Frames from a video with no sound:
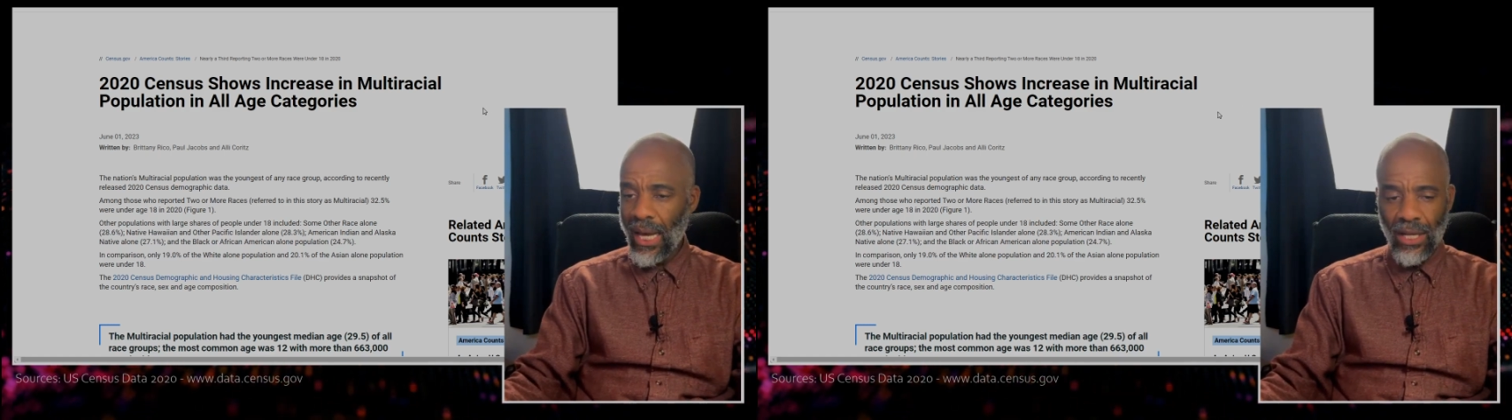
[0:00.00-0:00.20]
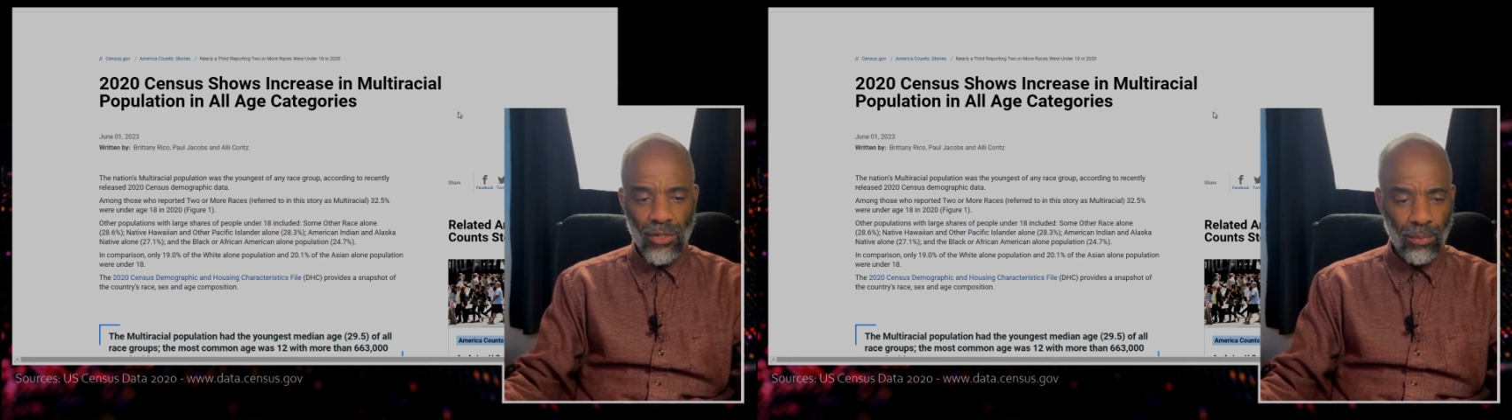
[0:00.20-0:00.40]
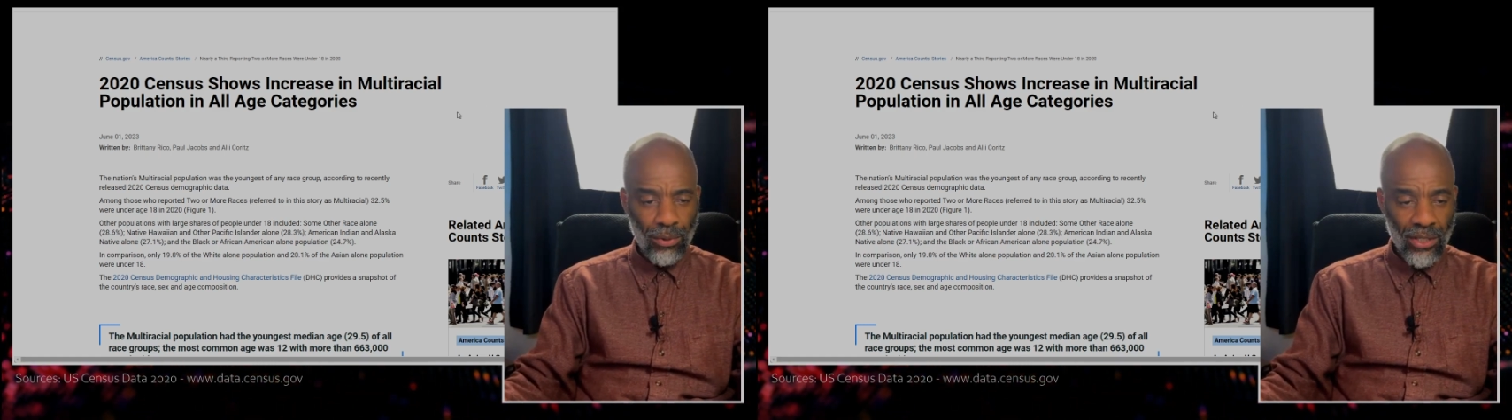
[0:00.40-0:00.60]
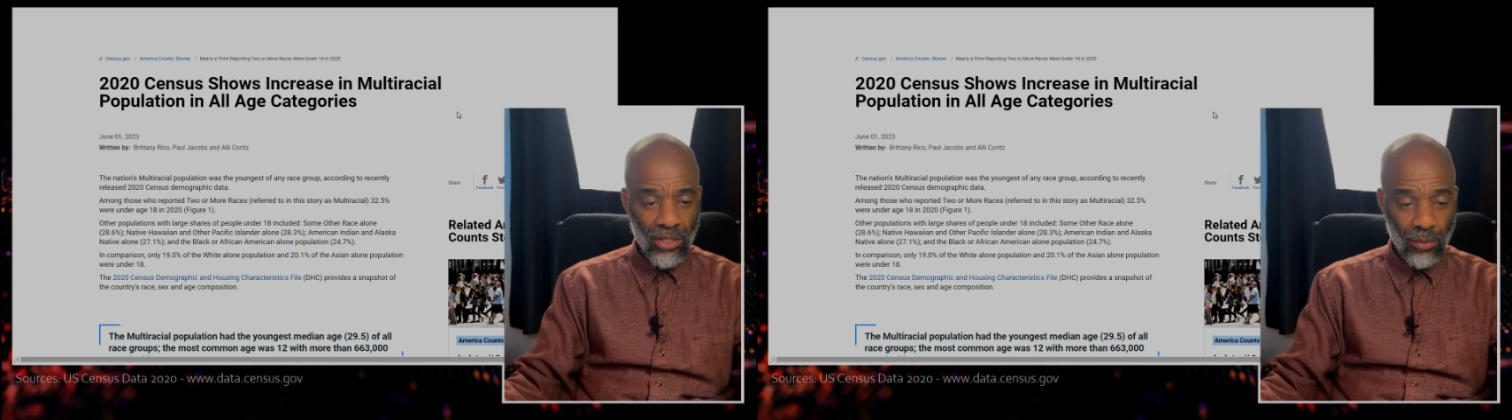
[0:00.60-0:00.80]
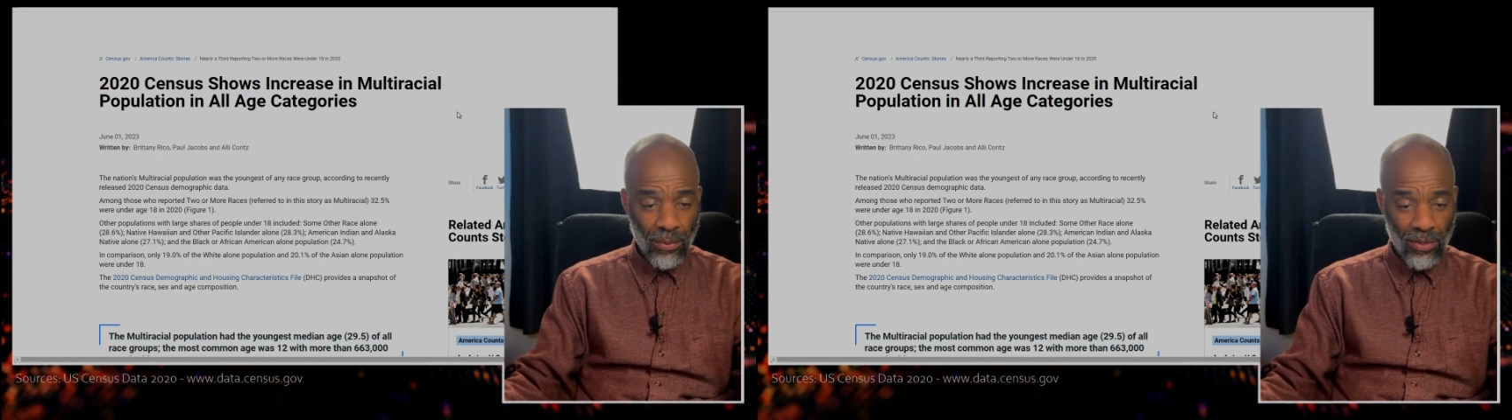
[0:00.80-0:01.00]
And to put it
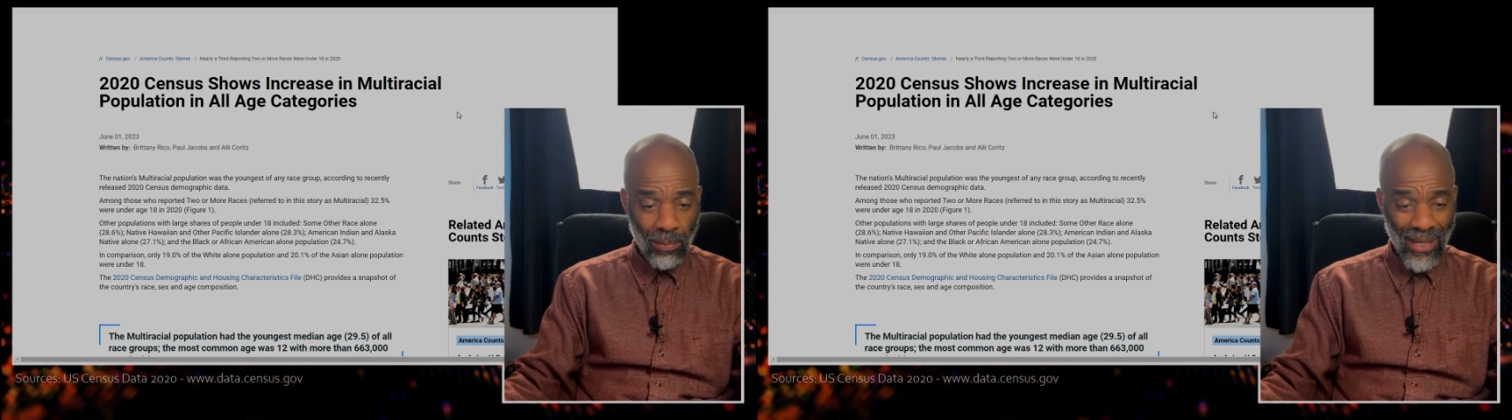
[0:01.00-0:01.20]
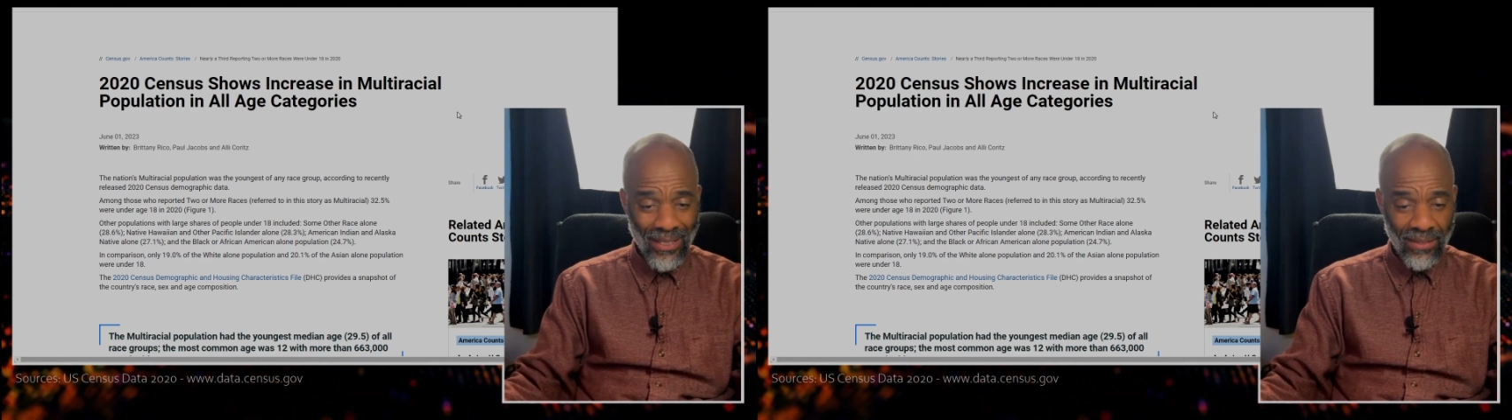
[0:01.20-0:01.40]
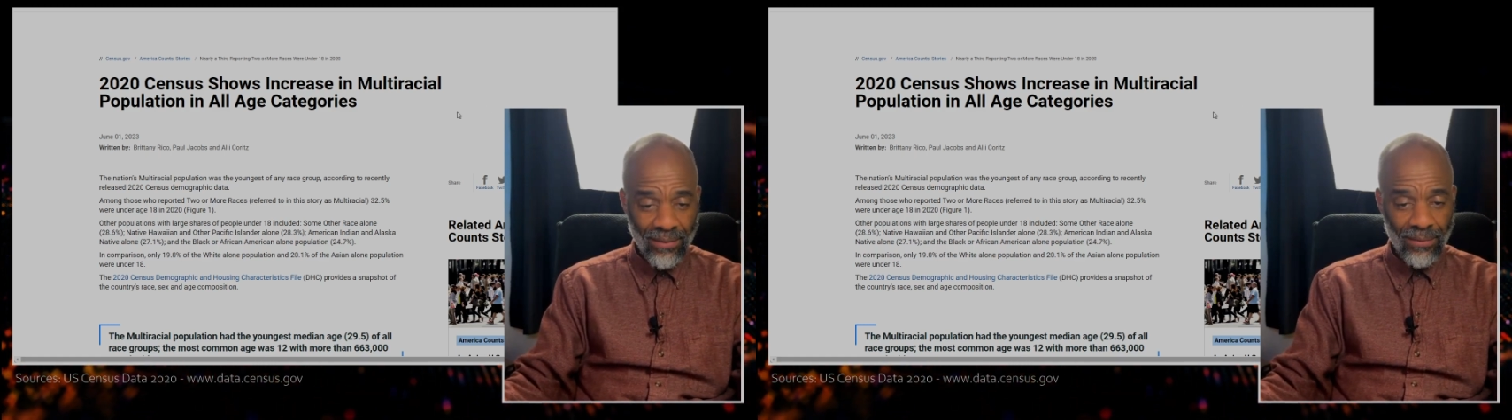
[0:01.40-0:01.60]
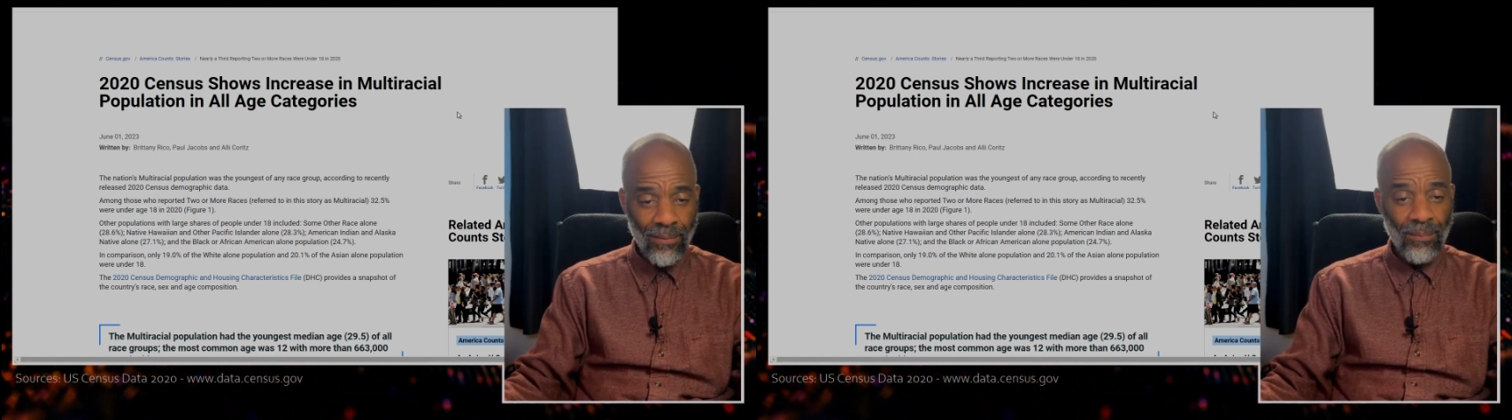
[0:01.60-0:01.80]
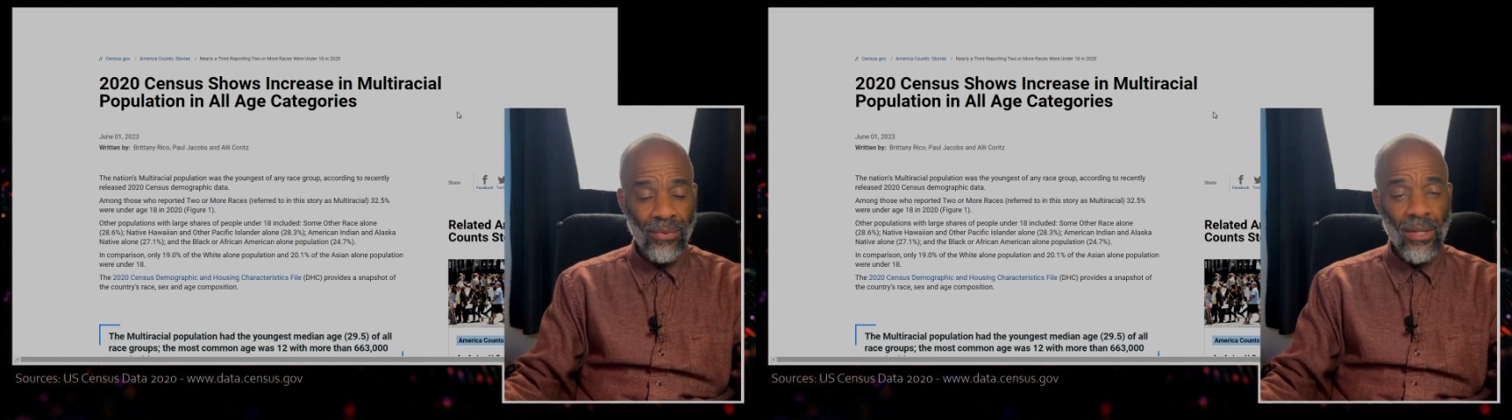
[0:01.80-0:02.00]
into perspective,
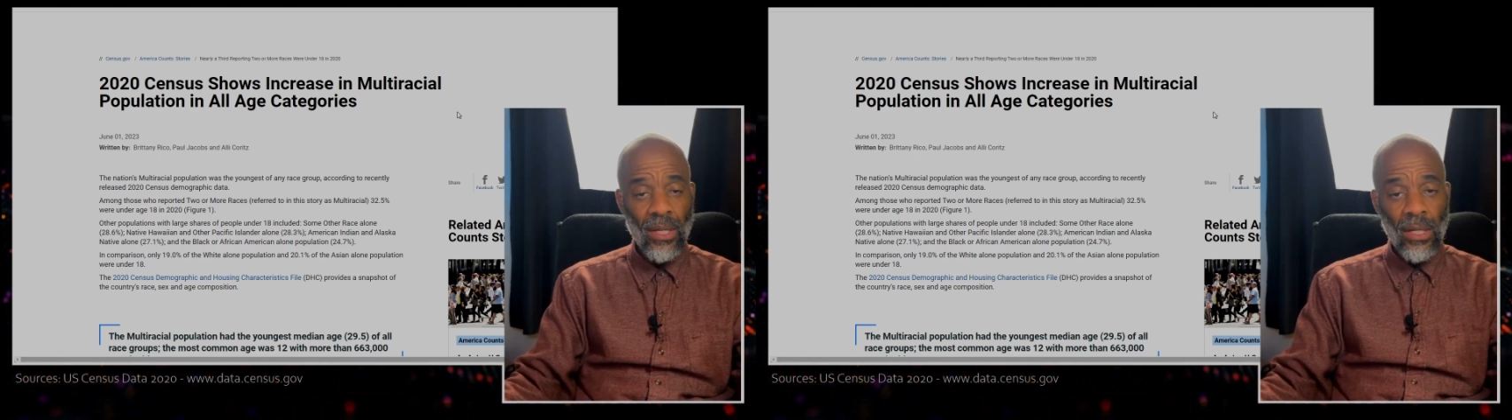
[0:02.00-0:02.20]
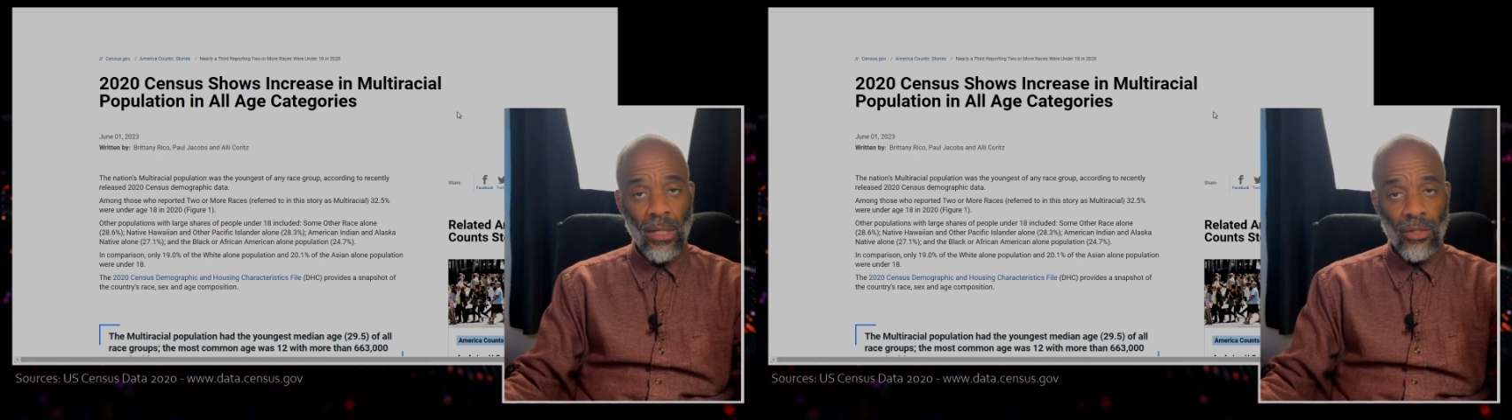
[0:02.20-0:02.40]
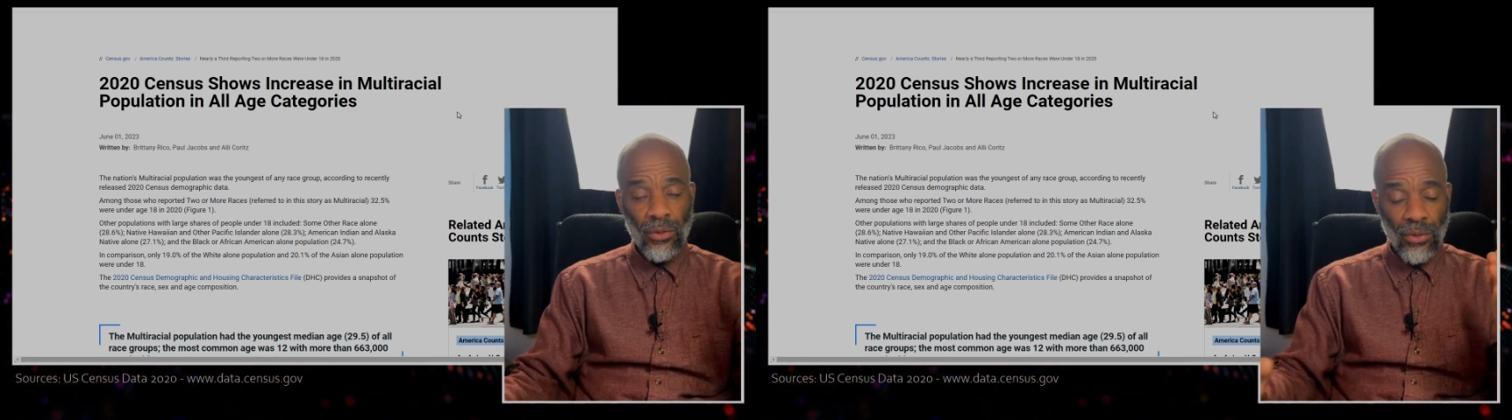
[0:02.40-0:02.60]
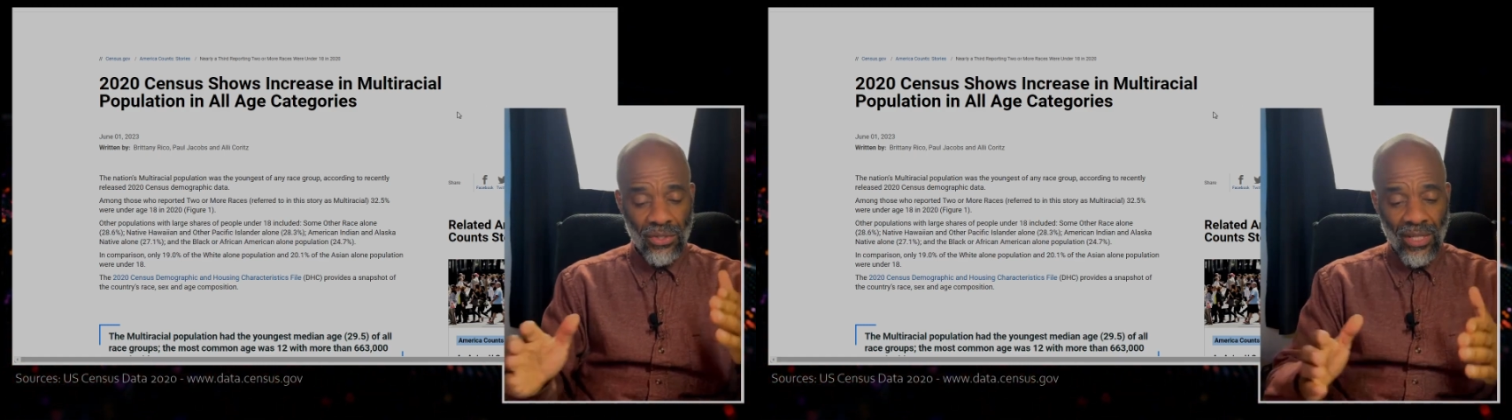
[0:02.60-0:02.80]
so the